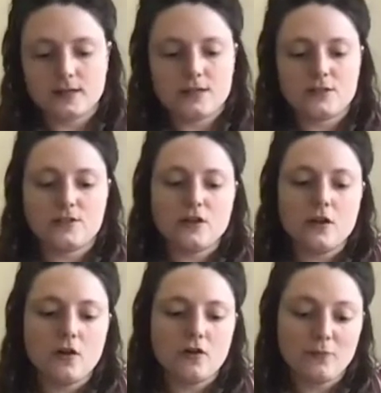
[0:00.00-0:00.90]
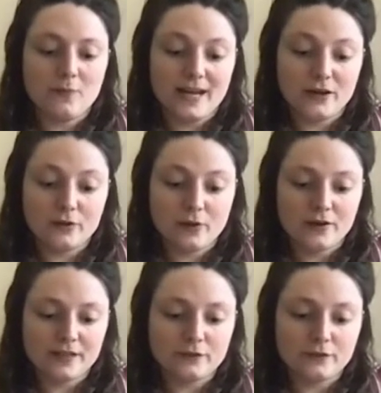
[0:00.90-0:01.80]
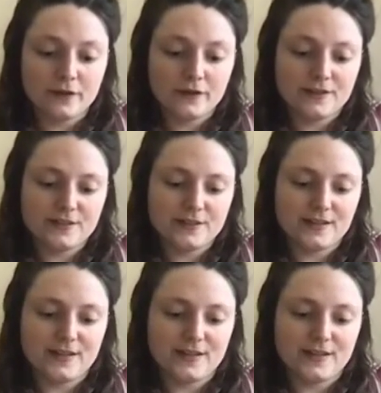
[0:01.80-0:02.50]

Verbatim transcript: it's a lot of playing around at first.